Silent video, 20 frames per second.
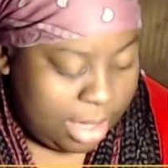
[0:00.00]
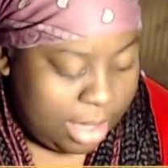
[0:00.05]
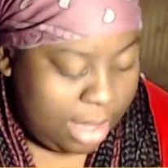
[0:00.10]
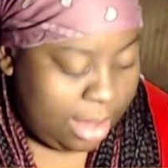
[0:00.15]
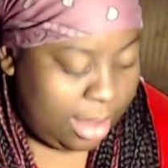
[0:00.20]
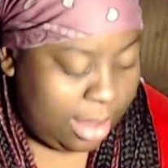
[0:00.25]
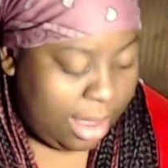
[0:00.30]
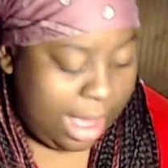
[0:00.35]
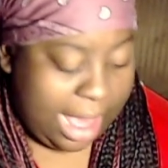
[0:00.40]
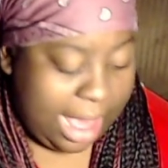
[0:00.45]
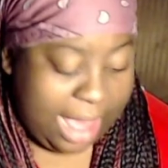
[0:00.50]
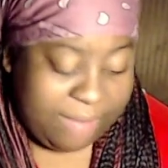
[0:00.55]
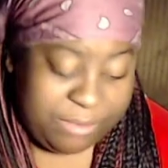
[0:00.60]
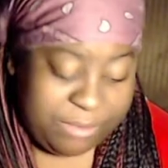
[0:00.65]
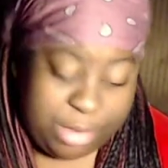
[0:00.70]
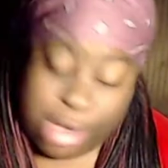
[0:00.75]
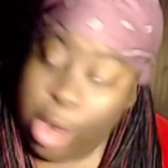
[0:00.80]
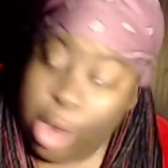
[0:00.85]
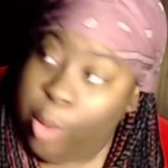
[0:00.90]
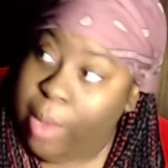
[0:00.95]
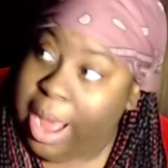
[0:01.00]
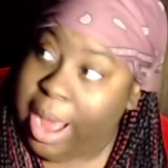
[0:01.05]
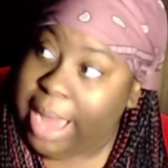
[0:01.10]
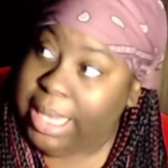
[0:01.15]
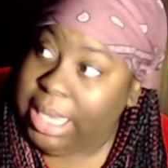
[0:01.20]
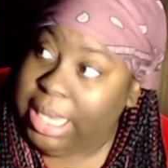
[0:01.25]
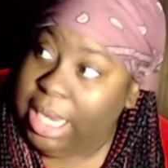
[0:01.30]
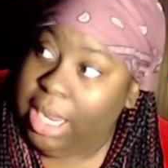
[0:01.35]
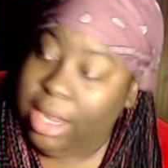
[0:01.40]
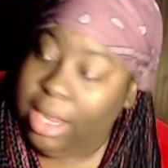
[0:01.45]
I have no
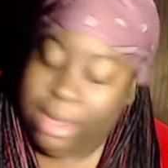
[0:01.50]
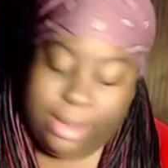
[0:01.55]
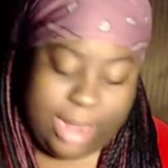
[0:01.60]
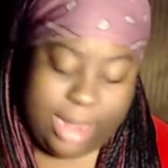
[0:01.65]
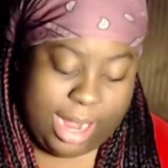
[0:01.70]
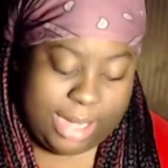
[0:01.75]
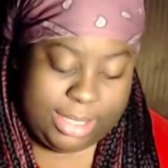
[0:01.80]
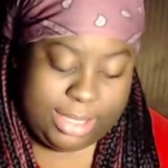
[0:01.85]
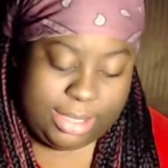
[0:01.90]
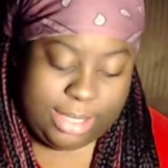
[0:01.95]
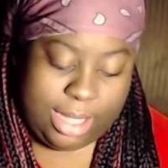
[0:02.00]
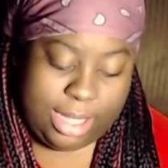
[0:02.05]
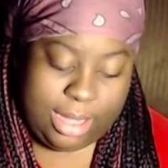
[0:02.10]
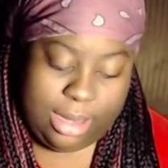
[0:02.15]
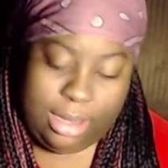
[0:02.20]
idea, Dodge said.